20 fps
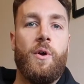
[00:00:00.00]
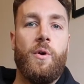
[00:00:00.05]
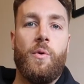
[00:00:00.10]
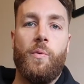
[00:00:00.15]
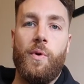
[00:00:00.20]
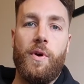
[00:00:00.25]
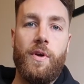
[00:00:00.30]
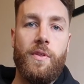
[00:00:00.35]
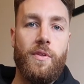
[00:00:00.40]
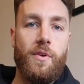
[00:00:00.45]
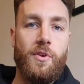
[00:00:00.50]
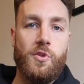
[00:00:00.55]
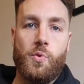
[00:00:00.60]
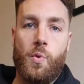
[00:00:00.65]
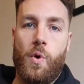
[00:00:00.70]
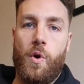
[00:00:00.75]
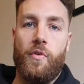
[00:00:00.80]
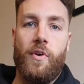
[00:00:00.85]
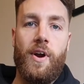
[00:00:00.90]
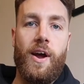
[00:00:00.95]
with a
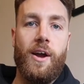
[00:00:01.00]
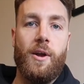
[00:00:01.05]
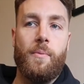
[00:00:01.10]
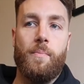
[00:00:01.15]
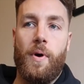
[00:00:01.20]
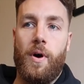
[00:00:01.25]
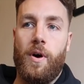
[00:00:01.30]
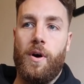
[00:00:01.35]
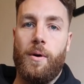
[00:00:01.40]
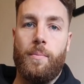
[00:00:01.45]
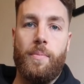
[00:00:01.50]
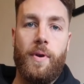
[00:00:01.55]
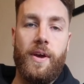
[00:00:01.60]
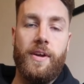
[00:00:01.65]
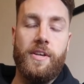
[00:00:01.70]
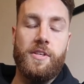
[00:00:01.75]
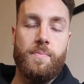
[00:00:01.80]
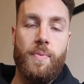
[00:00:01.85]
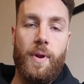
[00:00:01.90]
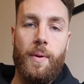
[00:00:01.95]
squat rack, bar,
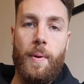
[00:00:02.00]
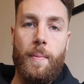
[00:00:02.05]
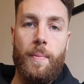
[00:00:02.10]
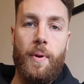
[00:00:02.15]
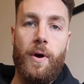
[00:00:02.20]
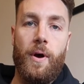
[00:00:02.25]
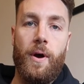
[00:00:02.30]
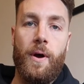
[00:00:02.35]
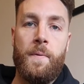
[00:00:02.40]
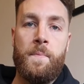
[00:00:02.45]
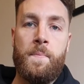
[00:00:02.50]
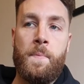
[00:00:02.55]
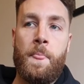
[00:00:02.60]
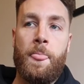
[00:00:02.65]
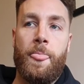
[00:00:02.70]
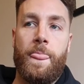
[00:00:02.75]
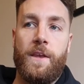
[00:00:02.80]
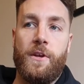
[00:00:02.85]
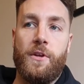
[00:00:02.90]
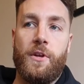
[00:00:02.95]
plates, blah blah blah,
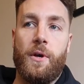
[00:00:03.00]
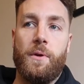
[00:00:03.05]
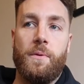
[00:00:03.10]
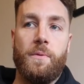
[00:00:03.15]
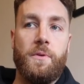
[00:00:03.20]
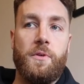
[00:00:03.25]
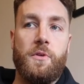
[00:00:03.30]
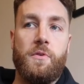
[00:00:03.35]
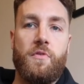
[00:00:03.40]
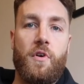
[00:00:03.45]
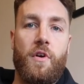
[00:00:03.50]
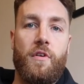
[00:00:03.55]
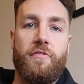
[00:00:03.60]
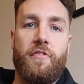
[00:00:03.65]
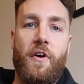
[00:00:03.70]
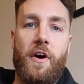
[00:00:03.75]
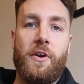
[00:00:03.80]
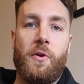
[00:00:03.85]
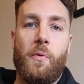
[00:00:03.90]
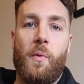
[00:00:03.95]
you've got to
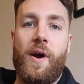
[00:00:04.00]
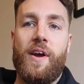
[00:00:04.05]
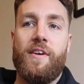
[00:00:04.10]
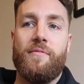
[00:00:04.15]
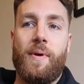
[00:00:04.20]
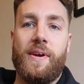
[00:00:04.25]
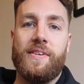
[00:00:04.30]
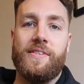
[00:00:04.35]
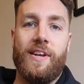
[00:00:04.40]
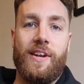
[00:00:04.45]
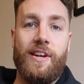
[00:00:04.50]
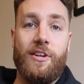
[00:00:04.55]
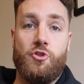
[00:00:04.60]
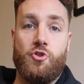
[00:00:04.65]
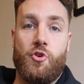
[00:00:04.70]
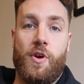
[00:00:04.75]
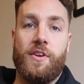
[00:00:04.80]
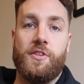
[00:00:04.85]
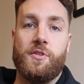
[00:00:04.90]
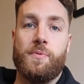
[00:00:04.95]
find a way of basically
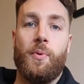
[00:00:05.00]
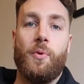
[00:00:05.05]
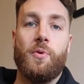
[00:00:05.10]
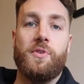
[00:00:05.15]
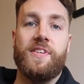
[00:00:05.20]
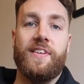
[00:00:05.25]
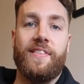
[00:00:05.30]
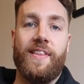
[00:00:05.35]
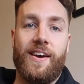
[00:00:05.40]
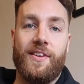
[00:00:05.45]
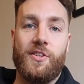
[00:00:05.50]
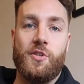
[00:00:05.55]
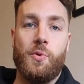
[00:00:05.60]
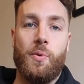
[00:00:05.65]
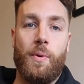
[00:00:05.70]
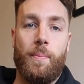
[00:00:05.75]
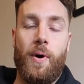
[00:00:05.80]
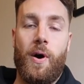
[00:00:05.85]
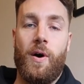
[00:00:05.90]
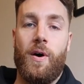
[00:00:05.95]
transporting that to
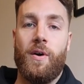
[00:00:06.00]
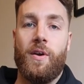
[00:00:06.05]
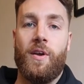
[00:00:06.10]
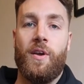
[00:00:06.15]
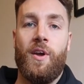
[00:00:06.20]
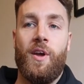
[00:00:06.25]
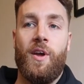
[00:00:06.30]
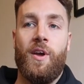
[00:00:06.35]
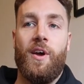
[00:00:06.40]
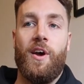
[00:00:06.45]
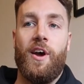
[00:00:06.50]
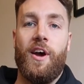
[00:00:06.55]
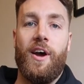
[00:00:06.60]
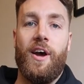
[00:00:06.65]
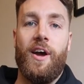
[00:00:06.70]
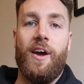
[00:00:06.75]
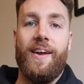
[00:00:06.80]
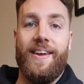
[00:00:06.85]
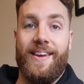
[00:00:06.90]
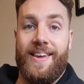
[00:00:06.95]
a park.
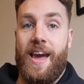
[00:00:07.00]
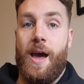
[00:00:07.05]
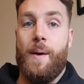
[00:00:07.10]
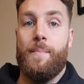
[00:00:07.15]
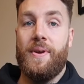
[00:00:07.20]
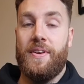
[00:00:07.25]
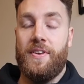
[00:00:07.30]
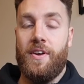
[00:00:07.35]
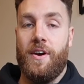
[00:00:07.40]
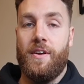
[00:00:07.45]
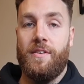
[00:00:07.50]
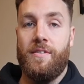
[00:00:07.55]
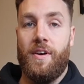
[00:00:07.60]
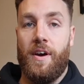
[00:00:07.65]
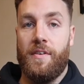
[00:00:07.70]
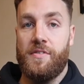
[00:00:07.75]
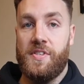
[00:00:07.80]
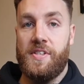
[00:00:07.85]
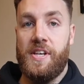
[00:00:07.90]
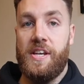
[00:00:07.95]
It can be done.
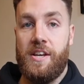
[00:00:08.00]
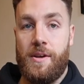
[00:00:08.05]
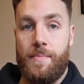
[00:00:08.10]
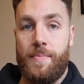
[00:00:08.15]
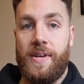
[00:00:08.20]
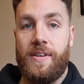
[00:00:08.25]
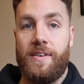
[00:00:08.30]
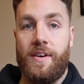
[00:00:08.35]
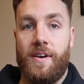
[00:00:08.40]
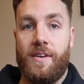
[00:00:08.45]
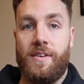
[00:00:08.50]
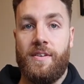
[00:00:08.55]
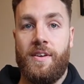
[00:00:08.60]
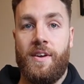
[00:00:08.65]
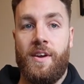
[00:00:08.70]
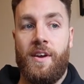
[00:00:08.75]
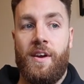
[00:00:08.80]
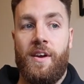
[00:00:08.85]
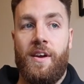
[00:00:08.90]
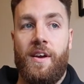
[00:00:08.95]
I've seen it be done.
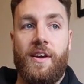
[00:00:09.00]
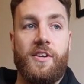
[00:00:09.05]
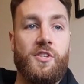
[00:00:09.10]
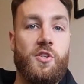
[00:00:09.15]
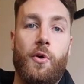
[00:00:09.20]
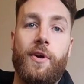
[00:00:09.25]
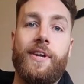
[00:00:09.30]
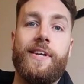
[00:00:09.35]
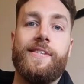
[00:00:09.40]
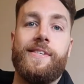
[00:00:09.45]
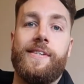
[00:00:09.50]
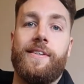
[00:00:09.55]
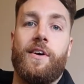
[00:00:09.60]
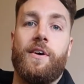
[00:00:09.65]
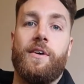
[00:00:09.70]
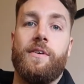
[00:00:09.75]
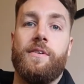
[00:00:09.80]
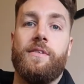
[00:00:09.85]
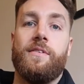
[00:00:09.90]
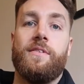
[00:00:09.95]
It's not easy
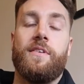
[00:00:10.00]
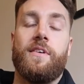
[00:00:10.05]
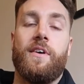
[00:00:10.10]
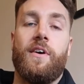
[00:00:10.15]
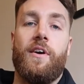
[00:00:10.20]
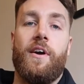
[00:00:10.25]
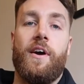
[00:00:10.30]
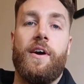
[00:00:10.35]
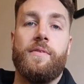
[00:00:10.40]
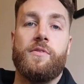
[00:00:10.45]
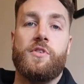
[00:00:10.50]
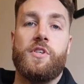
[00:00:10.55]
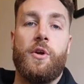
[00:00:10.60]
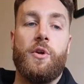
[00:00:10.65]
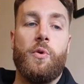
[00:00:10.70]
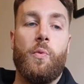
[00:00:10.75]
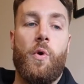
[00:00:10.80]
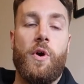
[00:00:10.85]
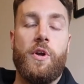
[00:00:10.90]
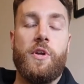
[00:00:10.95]
though. All right, so
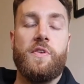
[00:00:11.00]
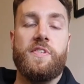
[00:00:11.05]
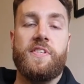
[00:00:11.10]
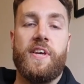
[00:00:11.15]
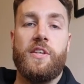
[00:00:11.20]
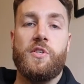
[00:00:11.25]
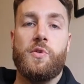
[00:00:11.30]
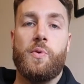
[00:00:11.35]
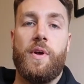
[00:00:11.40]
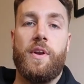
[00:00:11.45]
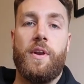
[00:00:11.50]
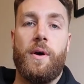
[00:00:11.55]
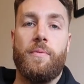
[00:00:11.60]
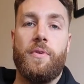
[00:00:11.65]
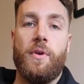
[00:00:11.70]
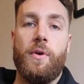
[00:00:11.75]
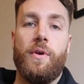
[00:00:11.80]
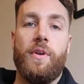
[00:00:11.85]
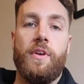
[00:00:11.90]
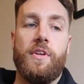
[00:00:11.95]
what you tend to end up
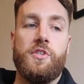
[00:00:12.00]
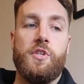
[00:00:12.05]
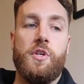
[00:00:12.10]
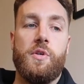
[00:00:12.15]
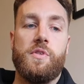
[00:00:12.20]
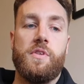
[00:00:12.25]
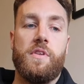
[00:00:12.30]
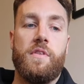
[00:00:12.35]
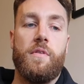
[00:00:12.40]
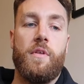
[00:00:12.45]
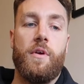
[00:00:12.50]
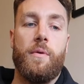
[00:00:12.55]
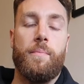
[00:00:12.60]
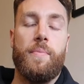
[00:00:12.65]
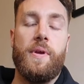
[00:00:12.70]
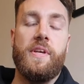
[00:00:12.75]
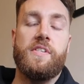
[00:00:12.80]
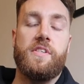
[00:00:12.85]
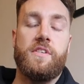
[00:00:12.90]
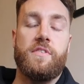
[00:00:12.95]
doing is using
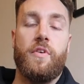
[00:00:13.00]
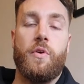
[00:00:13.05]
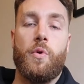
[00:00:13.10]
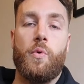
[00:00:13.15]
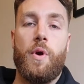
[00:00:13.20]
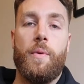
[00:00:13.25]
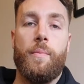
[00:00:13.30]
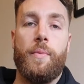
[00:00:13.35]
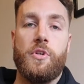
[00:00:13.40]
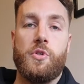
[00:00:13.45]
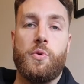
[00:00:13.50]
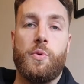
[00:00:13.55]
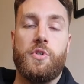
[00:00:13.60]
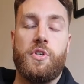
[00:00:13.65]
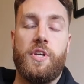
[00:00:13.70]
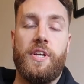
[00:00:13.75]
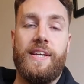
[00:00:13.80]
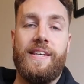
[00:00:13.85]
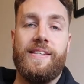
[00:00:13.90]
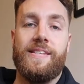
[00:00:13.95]
pieces of equipment which
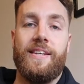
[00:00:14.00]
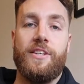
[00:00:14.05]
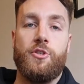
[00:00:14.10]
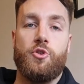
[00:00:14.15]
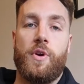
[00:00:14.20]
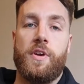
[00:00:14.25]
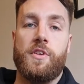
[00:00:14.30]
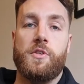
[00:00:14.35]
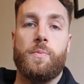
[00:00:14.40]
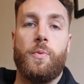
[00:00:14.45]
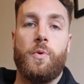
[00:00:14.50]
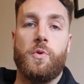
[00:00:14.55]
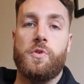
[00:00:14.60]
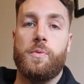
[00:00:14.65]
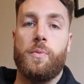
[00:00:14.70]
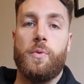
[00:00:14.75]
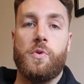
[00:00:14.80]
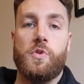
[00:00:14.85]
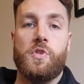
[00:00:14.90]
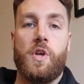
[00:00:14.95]
are easily
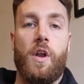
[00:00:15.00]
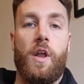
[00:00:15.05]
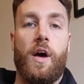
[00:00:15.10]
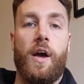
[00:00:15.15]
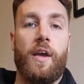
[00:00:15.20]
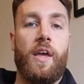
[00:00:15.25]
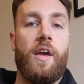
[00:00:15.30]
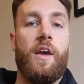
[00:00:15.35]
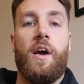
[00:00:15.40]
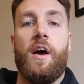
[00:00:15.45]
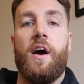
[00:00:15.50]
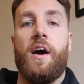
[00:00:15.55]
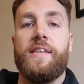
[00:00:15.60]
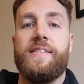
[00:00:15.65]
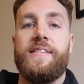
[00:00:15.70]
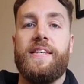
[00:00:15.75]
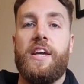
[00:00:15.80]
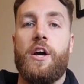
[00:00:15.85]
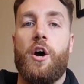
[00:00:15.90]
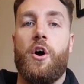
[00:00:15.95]
transportable. So like a
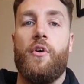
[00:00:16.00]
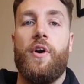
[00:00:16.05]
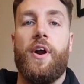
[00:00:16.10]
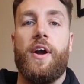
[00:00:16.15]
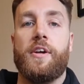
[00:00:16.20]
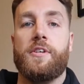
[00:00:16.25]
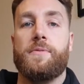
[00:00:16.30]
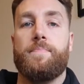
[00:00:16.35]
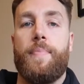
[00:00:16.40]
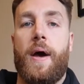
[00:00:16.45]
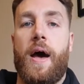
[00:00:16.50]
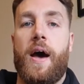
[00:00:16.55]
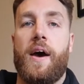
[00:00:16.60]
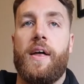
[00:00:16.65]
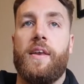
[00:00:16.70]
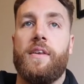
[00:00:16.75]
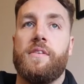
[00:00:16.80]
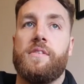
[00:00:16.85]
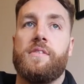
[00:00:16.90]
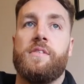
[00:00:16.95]
TRX,
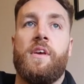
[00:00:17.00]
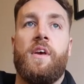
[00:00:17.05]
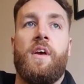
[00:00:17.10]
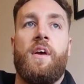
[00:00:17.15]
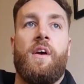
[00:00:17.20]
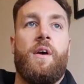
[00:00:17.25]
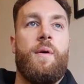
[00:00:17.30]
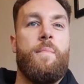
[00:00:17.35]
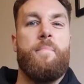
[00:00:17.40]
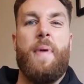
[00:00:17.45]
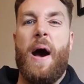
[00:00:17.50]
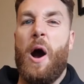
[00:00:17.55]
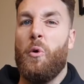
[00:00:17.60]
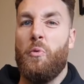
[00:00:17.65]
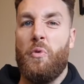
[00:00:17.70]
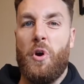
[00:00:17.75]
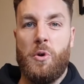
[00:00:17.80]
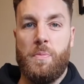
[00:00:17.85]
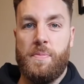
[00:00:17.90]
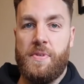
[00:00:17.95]
bands,
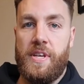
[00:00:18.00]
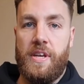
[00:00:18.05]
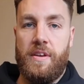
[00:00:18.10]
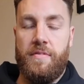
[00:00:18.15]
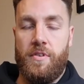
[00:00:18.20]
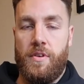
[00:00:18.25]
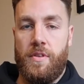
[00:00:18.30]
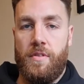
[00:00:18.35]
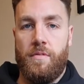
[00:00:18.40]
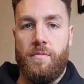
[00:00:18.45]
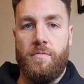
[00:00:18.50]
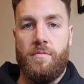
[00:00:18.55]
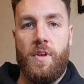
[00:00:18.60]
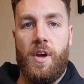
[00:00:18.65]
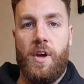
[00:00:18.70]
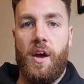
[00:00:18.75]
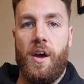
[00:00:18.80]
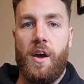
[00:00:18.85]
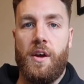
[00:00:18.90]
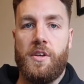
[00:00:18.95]
battle ropes, even
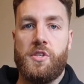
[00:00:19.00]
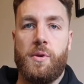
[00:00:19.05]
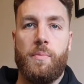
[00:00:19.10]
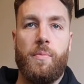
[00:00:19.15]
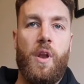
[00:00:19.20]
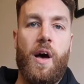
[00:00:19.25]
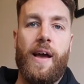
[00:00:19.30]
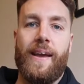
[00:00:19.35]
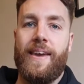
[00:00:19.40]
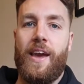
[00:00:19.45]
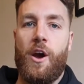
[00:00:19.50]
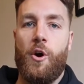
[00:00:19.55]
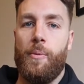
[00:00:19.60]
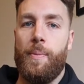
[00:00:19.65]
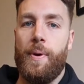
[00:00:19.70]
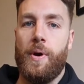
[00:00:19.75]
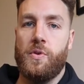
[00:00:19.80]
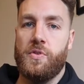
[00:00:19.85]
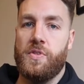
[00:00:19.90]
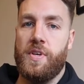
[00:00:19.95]
some light
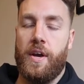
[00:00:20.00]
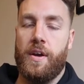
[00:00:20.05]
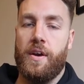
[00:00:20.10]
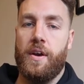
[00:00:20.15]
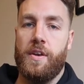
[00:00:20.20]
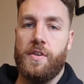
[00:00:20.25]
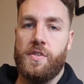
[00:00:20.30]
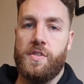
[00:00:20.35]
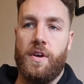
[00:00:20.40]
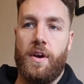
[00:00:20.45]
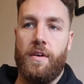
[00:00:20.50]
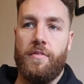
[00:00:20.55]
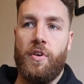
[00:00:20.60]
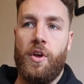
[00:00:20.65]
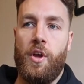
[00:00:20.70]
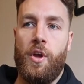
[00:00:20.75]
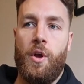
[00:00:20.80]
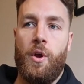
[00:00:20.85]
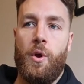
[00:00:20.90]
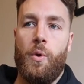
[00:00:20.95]
kettlebells, that kind of stuff,
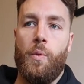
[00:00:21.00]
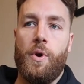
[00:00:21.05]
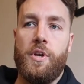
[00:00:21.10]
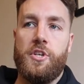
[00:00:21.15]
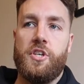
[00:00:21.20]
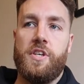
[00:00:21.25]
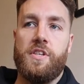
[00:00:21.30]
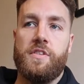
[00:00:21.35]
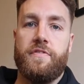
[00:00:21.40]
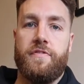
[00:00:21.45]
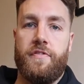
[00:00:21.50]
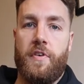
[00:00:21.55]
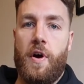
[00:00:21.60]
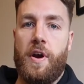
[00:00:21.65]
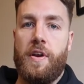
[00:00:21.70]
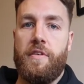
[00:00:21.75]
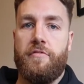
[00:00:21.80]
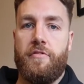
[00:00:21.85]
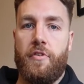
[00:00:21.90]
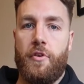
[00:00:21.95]
which is
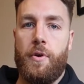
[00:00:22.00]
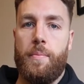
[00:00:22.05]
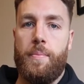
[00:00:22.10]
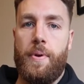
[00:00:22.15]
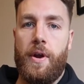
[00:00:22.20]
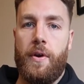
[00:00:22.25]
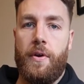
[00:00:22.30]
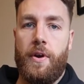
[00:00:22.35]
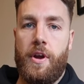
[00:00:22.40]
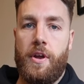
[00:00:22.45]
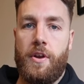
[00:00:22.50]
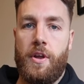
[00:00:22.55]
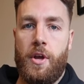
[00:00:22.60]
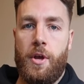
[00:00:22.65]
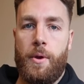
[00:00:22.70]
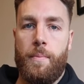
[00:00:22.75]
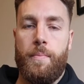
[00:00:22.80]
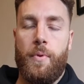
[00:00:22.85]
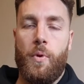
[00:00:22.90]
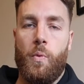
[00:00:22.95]
fine for a period.
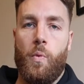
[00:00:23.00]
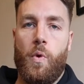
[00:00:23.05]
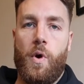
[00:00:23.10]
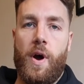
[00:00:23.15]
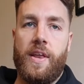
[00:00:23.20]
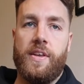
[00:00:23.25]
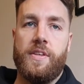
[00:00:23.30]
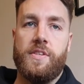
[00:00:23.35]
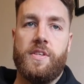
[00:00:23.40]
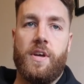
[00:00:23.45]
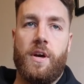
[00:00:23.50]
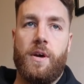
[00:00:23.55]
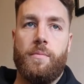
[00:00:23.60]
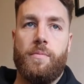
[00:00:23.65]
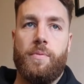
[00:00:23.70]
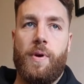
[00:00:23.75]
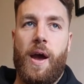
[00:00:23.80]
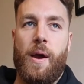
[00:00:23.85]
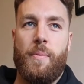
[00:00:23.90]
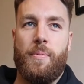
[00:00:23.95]
But what ends up
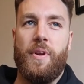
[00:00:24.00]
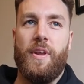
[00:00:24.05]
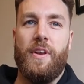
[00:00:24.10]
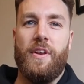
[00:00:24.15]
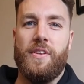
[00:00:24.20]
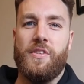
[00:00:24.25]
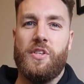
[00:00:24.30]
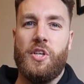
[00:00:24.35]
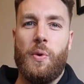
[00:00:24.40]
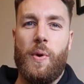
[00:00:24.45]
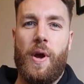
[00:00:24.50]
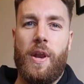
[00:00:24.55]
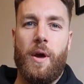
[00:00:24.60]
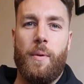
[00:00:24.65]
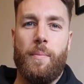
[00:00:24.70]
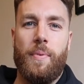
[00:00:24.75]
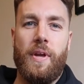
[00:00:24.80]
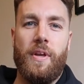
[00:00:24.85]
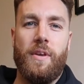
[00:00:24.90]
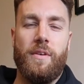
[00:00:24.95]
happening is that you end
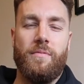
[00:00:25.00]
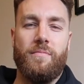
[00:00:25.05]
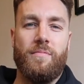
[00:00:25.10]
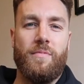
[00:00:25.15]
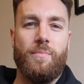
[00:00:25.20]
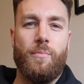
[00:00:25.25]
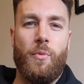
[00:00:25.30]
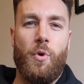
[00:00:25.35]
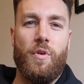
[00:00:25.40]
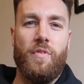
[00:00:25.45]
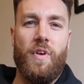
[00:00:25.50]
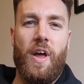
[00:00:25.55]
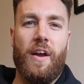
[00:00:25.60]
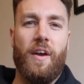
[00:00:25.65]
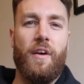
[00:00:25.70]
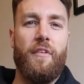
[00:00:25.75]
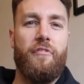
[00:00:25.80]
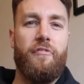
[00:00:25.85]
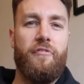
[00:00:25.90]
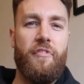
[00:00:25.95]
up being more of
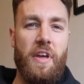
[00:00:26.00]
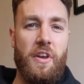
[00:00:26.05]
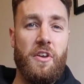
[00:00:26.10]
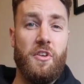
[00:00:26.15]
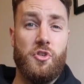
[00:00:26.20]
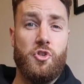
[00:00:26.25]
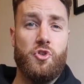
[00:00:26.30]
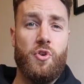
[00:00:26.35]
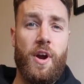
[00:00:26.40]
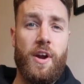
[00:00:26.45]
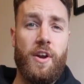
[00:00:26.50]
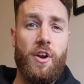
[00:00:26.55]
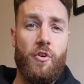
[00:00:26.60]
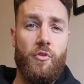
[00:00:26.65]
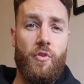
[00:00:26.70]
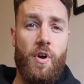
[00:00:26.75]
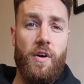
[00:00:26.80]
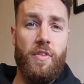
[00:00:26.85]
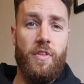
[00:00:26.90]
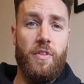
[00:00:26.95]
like a fitness trainer
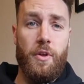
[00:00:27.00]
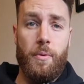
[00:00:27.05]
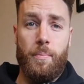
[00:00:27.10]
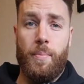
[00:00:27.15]
rather than a